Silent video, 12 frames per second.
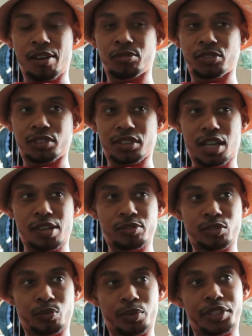I was
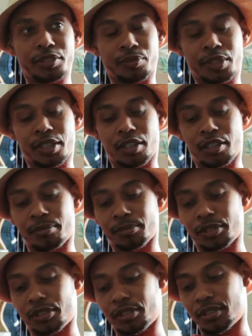weird when it
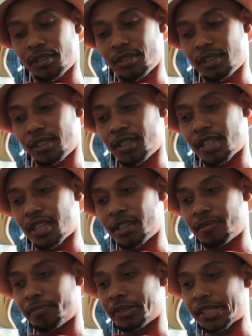comes to
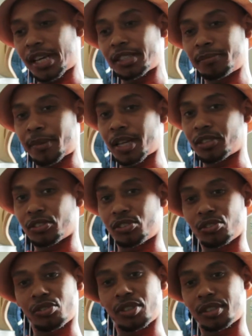that. Besides
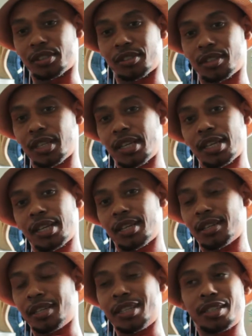Michael Jordan,
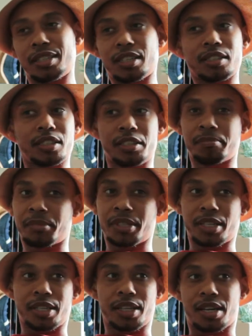any other
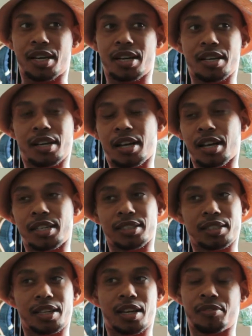NBA guy or
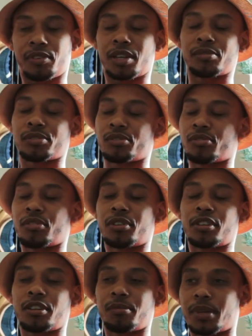college guy when I was
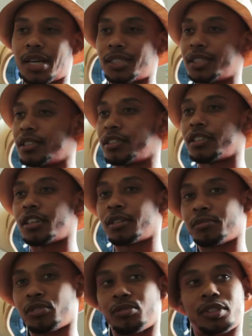growing up, I didn't
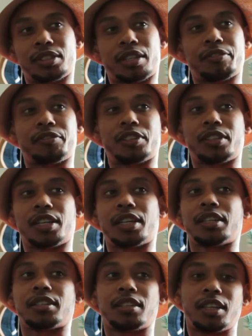look up to, because I
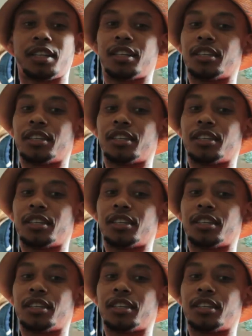felt like,